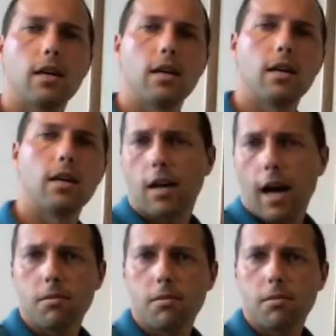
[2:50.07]
a
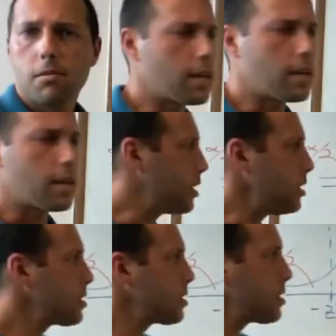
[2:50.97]
column that looks like
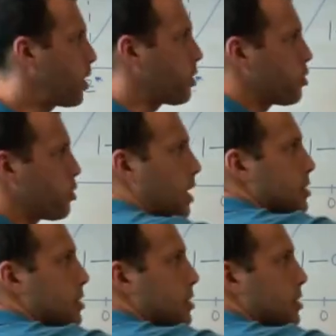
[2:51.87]
this, where you've got
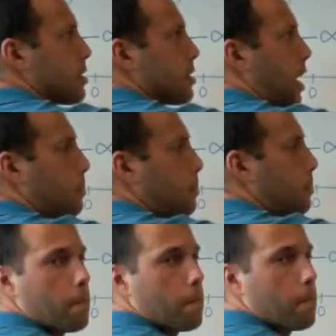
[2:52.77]
z at the top,
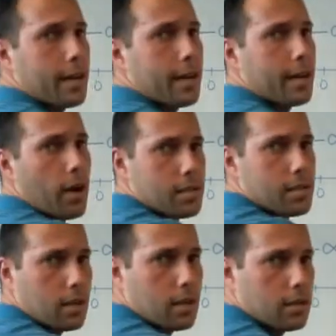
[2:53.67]
and you have
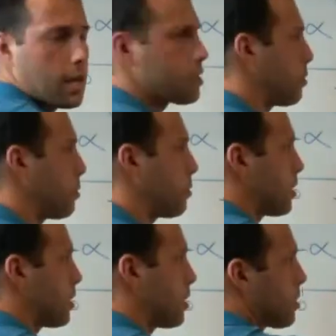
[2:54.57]
single decimal
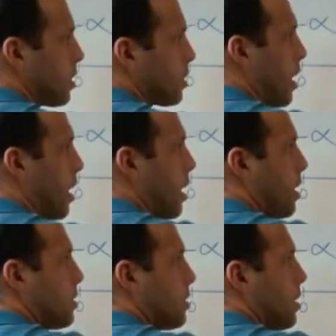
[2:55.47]
places, such
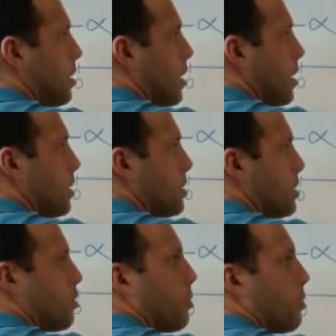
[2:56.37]
as
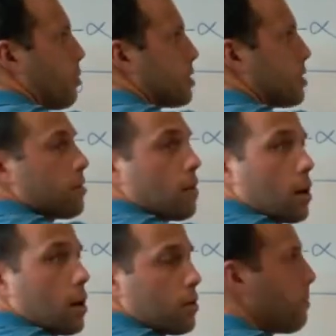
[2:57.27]

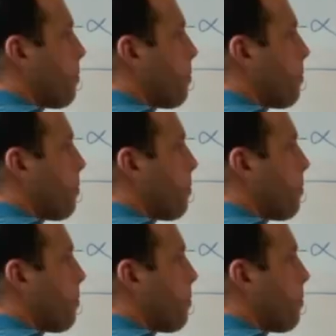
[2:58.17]
0.0,